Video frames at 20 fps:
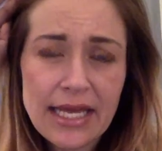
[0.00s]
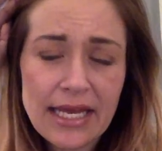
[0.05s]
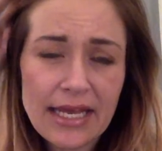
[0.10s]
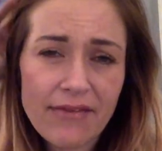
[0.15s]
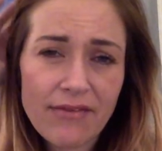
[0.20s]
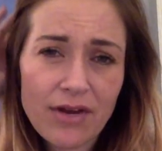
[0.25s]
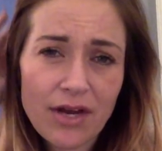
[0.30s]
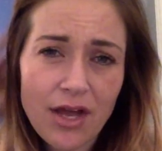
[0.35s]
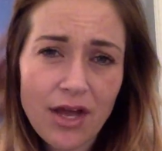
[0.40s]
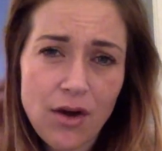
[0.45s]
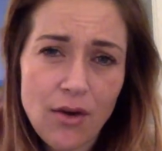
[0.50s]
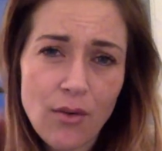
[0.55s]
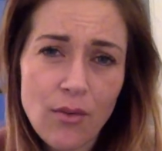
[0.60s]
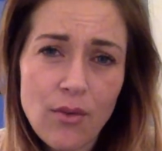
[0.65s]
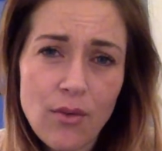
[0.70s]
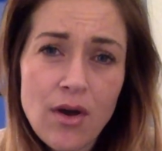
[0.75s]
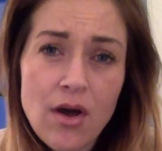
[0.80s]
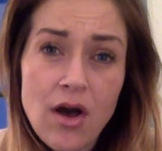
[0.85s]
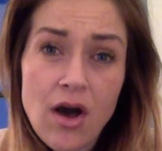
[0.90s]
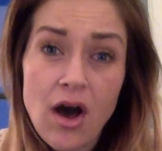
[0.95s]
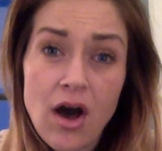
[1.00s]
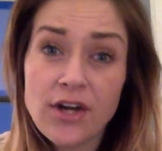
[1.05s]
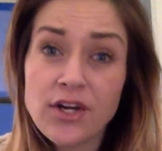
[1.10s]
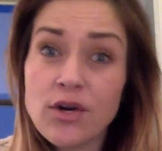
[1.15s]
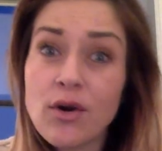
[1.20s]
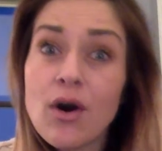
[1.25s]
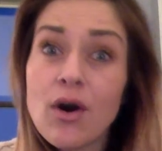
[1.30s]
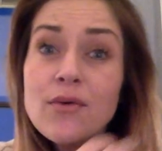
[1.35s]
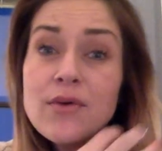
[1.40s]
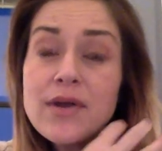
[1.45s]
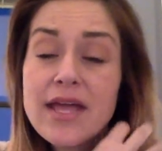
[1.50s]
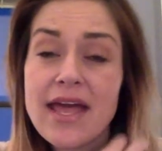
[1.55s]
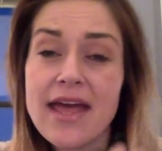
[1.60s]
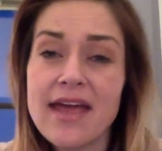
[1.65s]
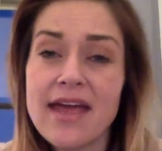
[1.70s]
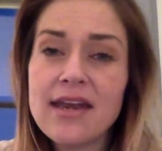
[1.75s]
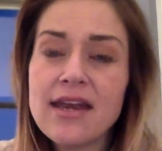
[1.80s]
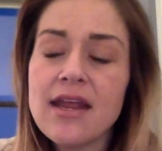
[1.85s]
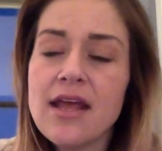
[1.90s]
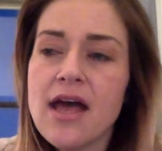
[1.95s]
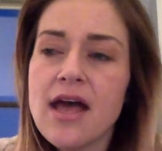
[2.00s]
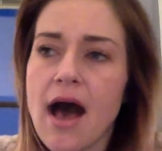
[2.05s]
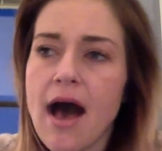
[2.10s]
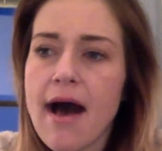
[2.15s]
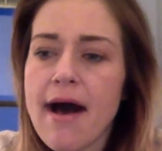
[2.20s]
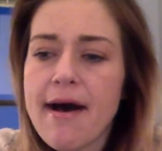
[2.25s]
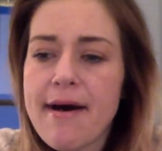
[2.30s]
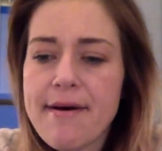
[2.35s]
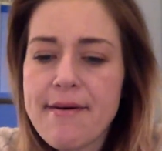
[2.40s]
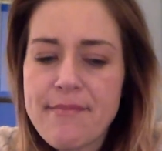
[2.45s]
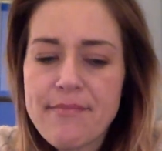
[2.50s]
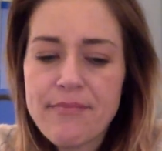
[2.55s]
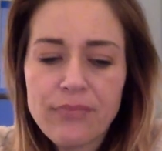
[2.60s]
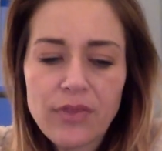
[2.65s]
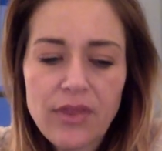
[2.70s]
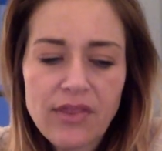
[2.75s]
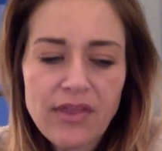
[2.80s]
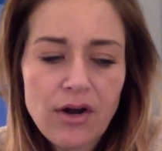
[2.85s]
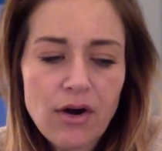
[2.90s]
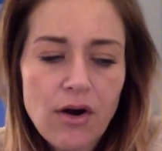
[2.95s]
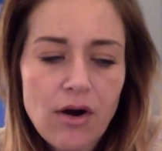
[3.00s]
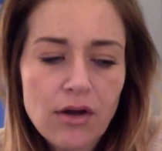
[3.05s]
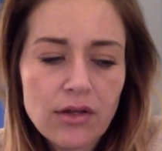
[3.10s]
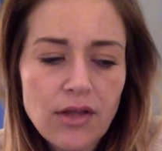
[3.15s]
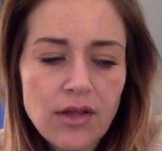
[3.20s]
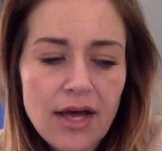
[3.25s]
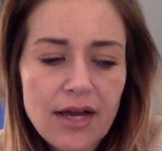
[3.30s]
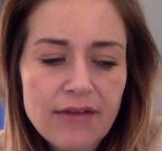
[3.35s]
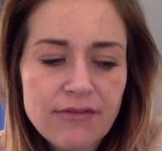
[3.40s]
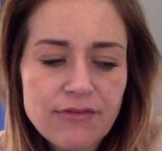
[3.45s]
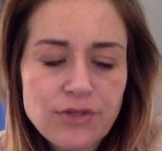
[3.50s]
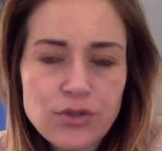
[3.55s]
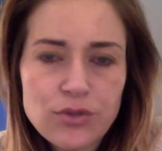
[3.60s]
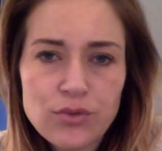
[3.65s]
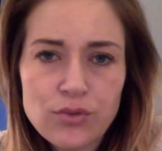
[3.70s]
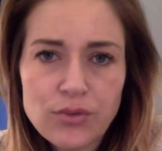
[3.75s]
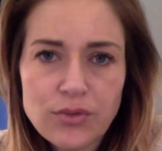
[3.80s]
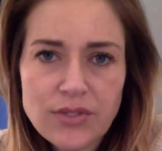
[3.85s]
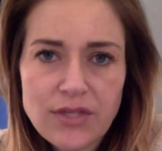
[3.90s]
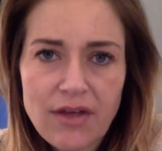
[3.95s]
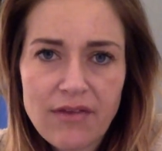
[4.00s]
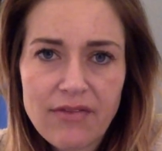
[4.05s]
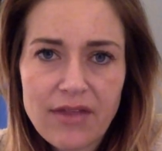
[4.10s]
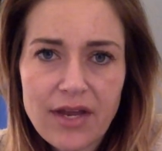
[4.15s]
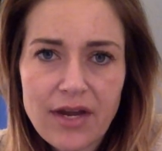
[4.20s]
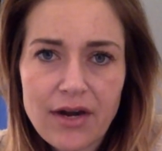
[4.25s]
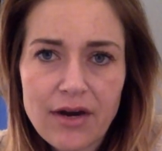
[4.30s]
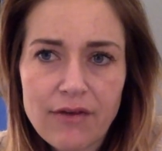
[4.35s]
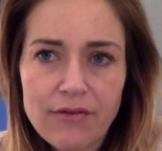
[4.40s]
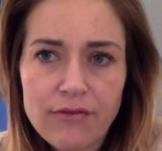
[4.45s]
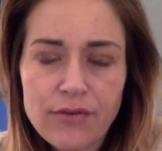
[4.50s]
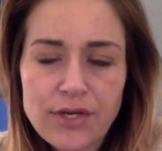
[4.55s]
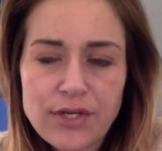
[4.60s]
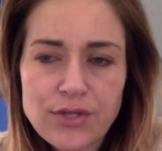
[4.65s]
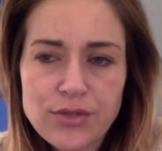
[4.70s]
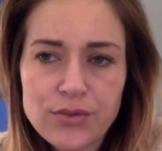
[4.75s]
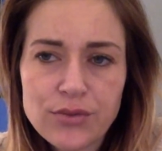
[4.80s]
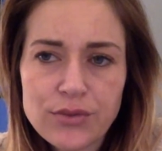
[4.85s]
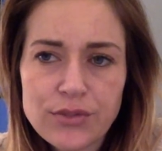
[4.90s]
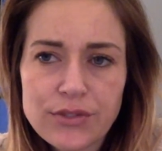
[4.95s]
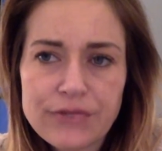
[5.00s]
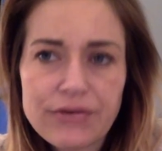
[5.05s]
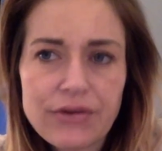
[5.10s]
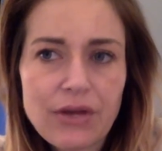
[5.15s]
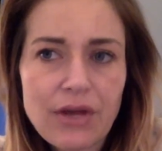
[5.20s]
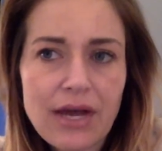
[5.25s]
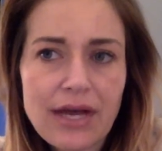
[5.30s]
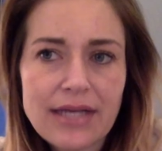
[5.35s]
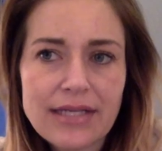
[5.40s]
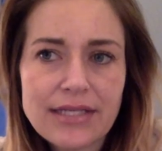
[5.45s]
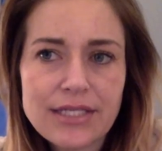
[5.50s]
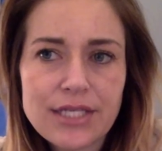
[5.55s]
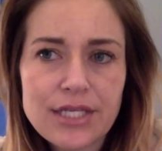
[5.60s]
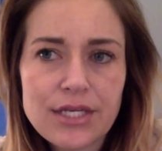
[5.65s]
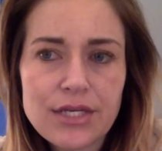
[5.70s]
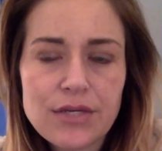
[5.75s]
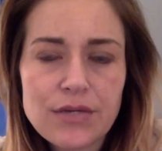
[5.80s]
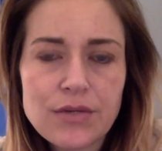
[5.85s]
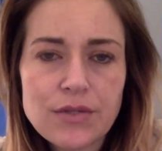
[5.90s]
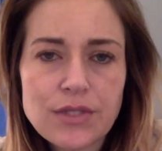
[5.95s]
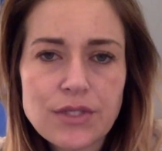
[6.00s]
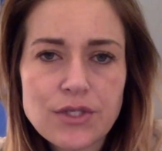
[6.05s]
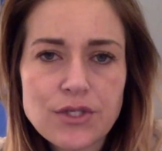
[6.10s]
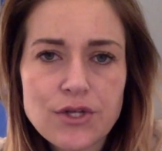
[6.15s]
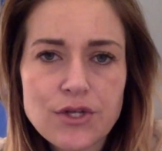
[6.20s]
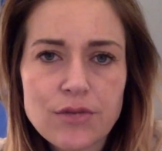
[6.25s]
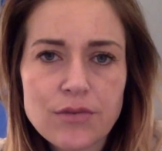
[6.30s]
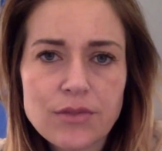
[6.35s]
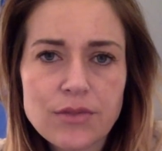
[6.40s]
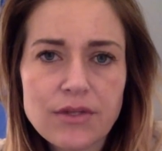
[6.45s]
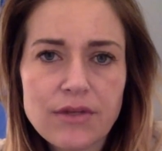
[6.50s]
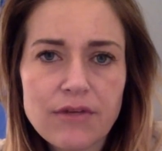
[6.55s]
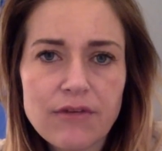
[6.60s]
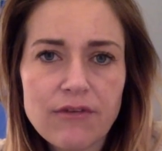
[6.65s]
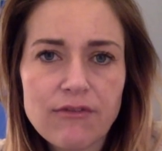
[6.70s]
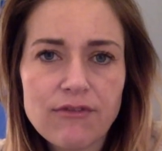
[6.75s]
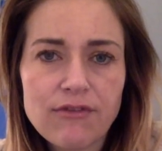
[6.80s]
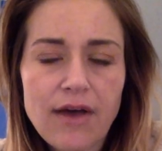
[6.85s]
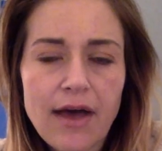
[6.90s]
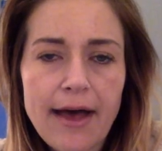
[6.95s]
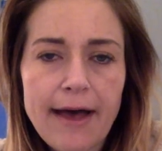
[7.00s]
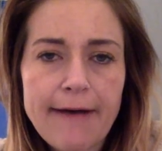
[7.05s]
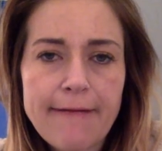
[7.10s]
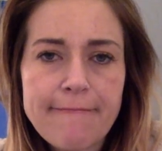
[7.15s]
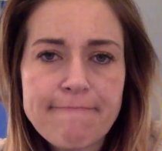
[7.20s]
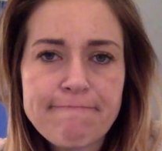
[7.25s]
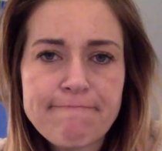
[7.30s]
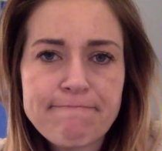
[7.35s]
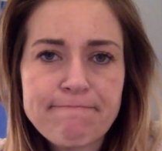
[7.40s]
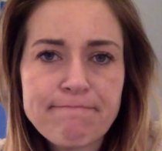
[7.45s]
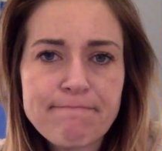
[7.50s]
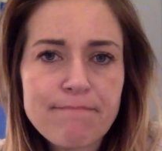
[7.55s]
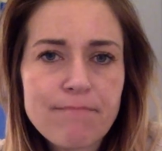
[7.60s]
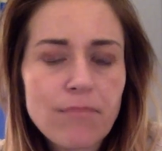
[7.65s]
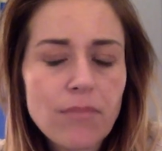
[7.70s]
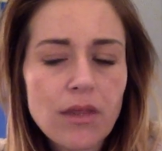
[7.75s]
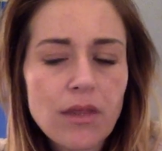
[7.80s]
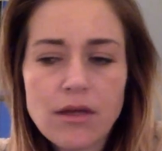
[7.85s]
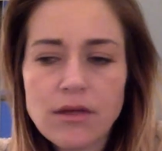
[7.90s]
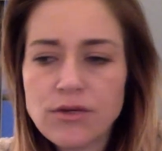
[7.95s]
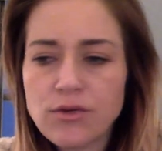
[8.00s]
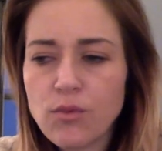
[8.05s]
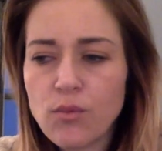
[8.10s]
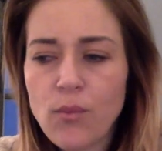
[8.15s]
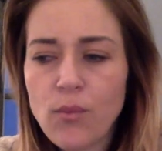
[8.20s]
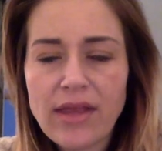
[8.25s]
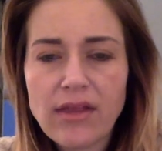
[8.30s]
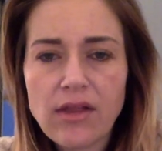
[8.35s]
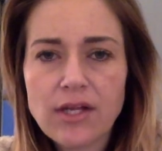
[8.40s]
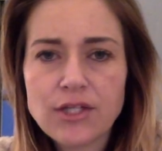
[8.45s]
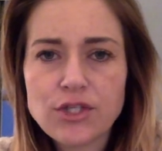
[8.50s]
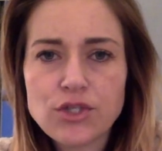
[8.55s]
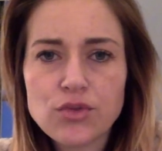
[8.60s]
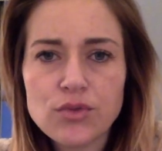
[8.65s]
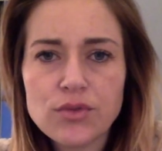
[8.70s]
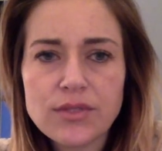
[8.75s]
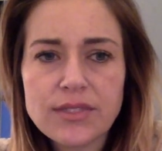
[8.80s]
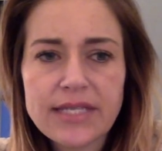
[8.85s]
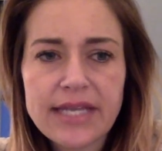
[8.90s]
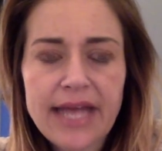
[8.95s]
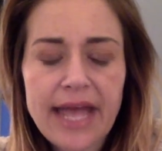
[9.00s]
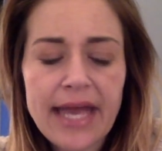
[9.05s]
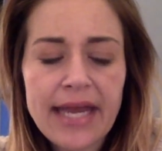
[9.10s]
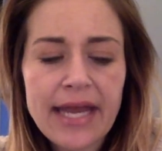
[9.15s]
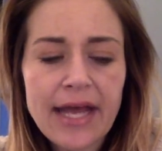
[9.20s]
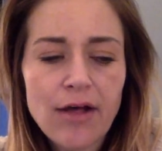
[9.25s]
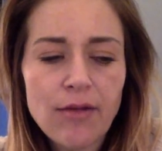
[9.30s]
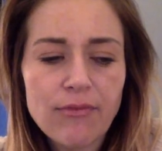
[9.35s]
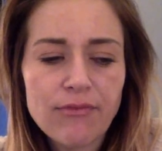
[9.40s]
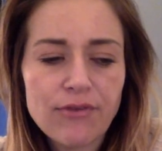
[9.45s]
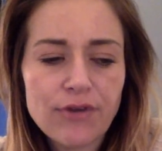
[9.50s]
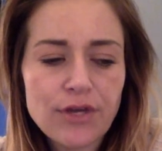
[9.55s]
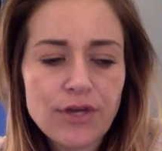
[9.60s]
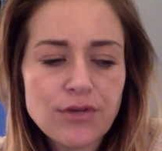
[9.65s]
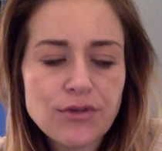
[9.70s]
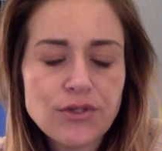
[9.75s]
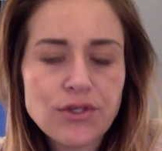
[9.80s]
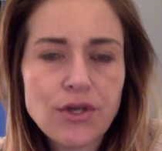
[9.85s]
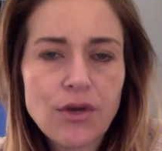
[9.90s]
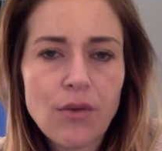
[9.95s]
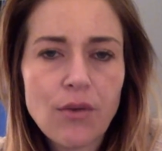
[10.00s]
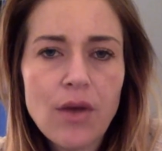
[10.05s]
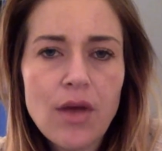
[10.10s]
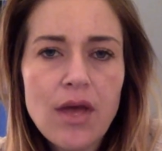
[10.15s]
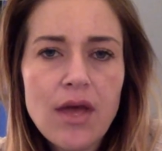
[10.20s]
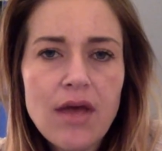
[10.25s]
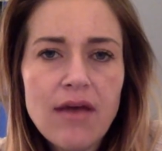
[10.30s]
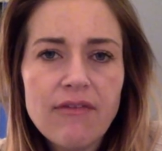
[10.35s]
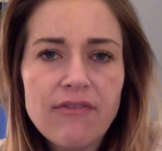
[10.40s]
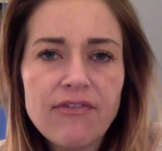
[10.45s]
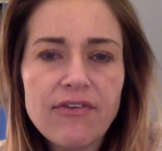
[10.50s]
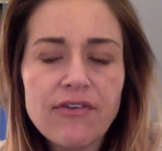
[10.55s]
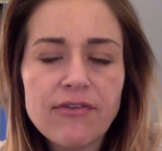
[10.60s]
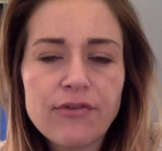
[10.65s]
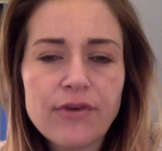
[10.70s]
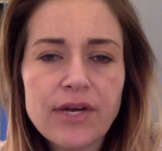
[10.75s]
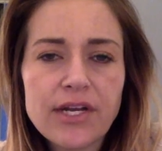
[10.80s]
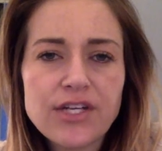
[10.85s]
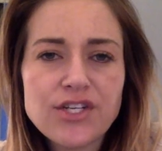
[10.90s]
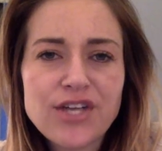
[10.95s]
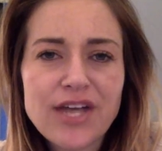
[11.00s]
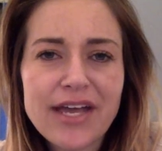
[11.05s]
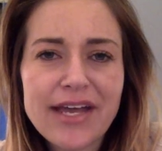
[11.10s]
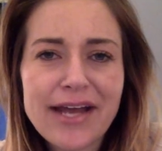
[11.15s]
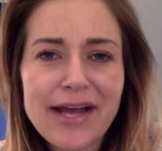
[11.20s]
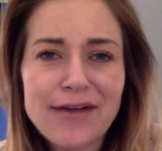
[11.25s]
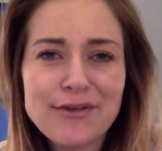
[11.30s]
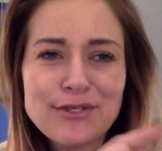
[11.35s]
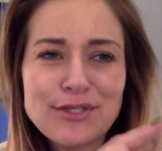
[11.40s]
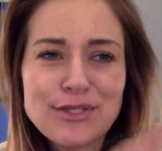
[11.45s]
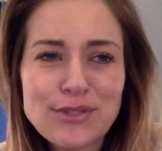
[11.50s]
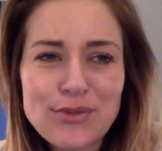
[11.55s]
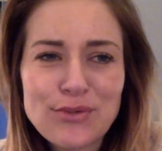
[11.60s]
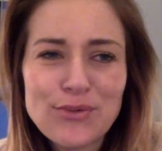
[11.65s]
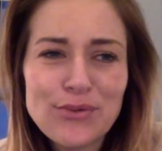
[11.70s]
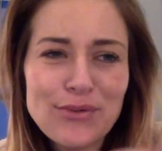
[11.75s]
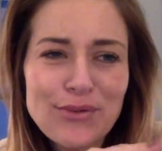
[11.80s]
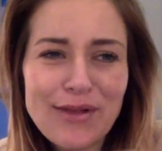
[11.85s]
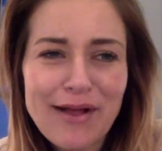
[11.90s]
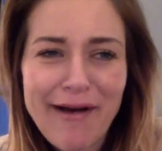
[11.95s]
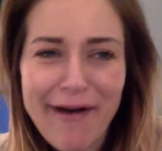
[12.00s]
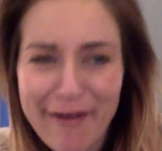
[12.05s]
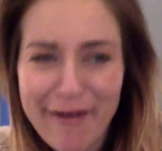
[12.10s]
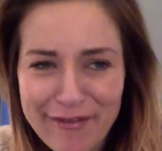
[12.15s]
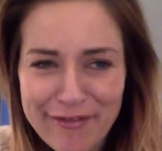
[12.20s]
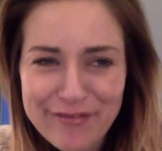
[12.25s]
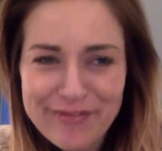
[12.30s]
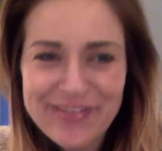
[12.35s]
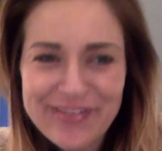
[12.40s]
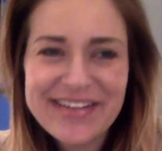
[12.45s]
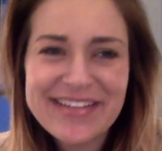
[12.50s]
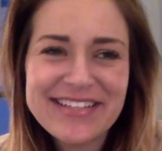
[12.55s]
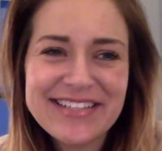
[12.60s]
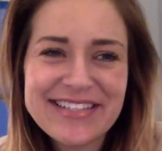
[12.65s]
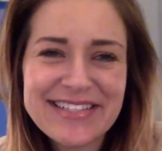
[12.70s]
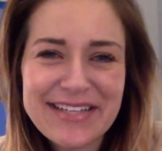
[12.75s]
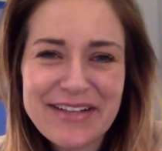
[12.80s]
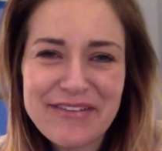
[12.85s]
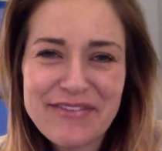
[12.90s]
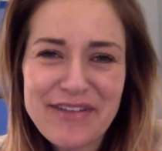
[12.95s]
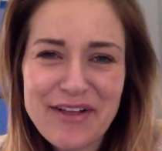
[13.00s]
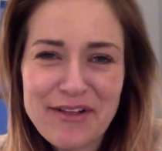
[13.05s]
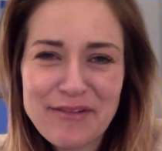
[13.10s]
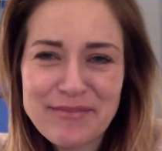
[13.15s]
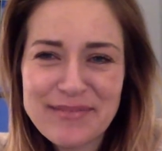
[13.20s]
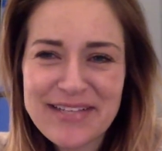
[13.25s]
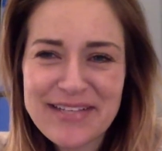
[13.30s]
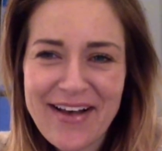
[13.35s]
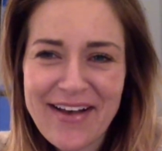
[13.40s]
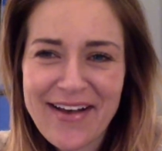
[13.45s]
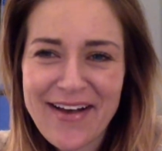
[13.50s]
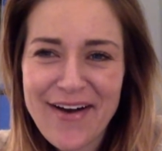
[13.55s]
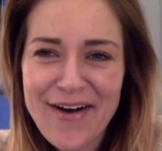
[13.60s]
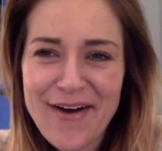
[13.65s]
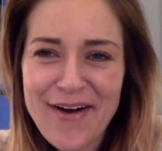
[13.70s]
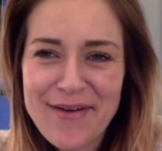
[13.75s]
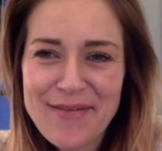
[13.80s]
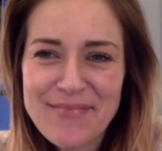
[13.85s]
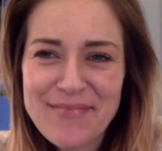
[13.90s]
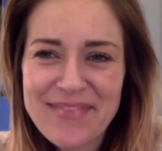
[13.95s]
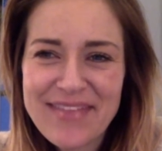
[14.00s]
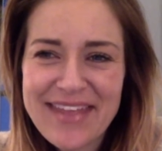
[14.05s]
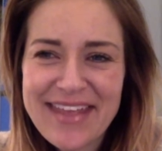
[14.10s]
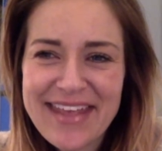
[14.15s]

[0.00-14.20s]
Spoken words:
and give it a go on your own again. There are a lot of tools on there, free tools for you guys to use in terms of weight loss tools and help for you. So feel free to check it out, schoolofselfhelp.com,